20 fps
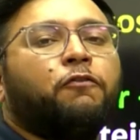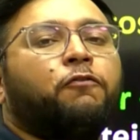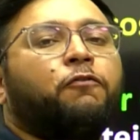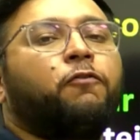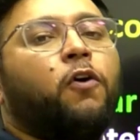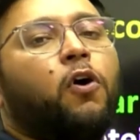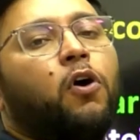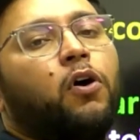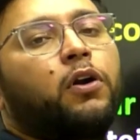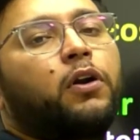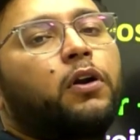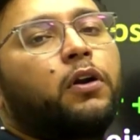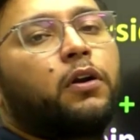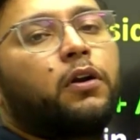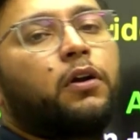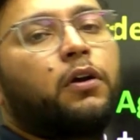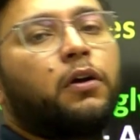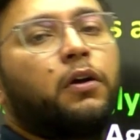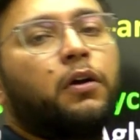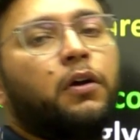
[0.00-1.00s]
for
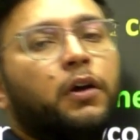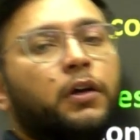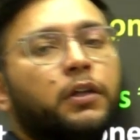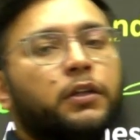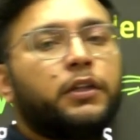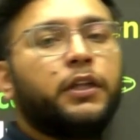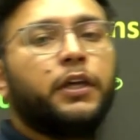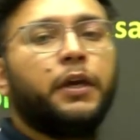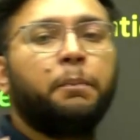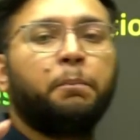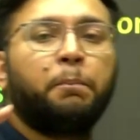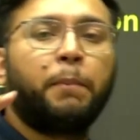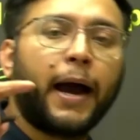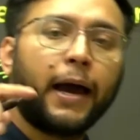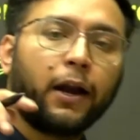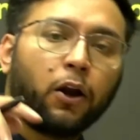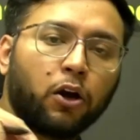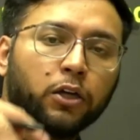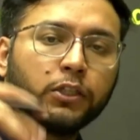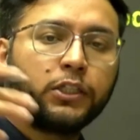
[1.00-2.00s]
the
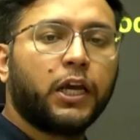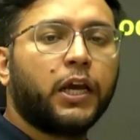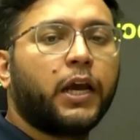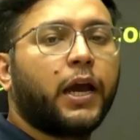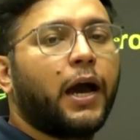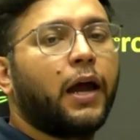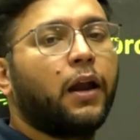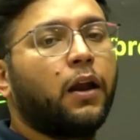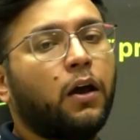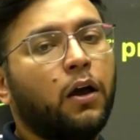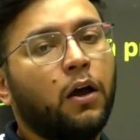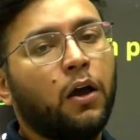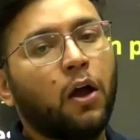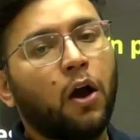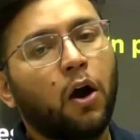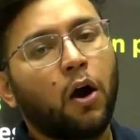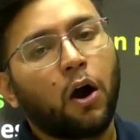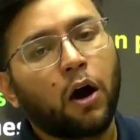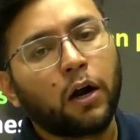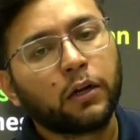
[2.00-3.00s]
biological
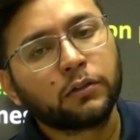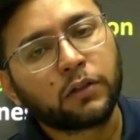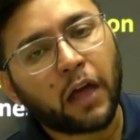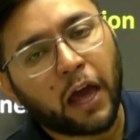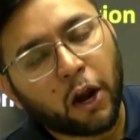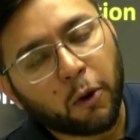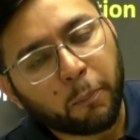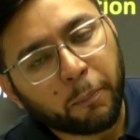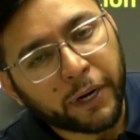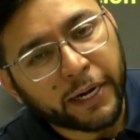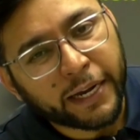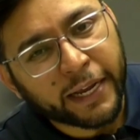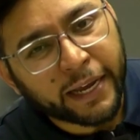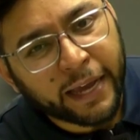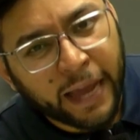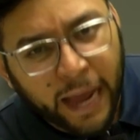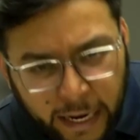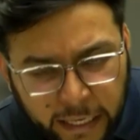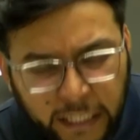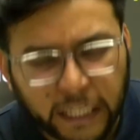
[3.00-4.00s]
or therapeutic
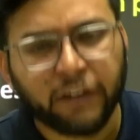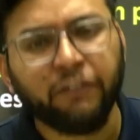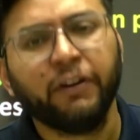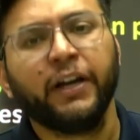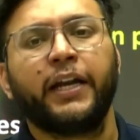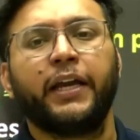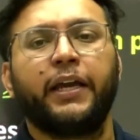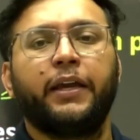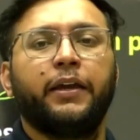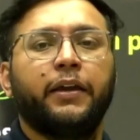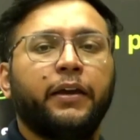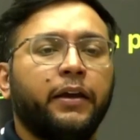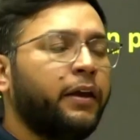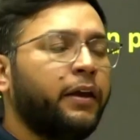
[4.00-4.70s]
activity.